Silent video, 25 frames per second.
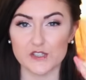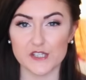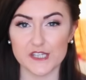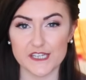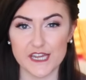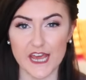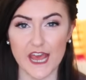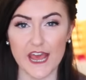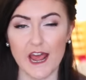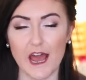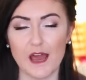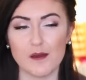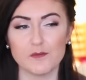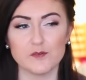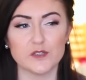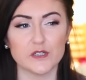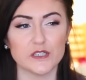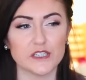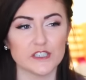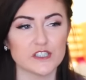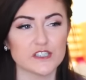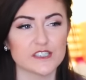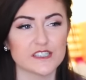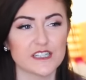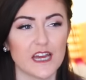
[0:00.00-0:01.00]
Today I'm
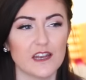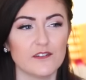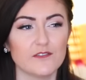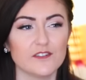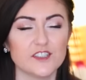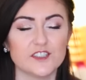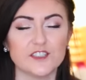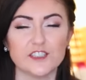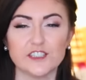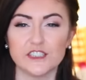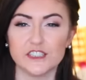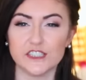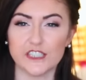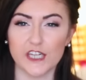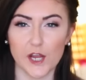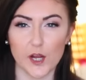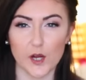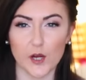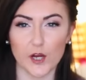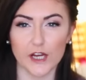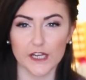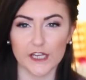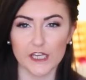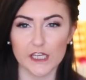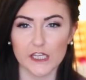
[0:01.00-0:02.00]
doing just kind of a
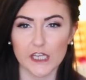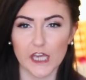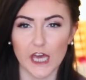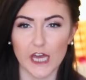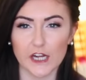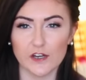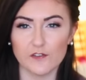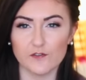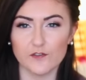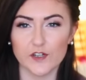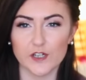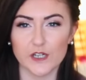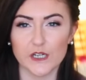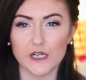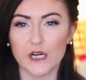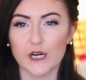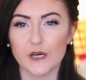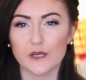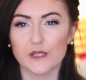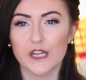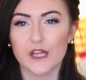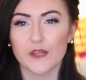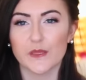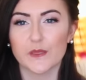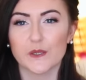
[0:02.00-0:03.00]
generic kind of
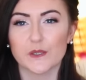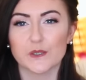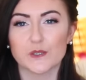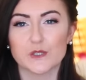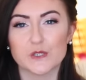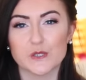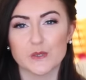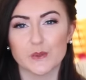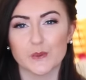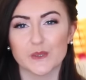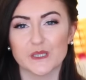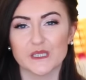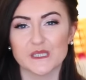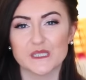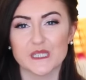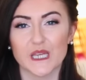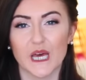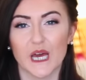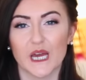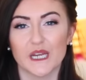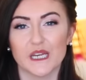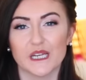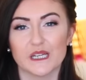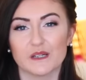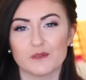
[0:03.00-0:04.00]
video, nothing too
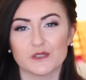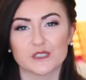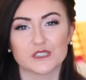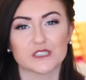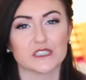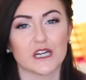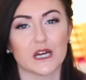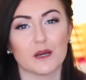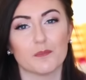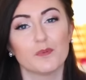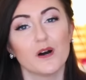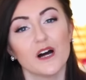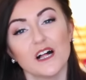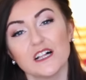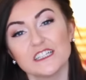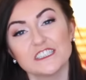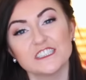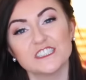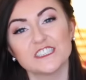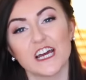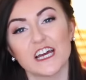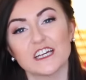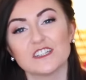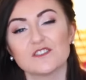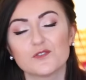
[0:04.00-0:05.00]
exciting which I
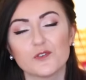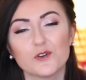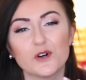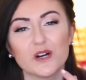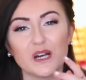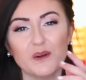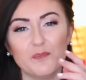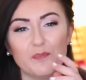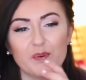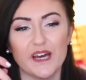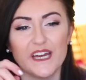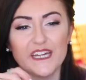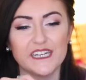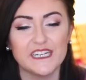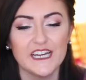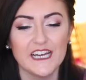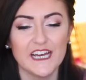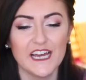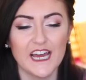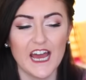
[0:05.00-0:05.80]
apologize for but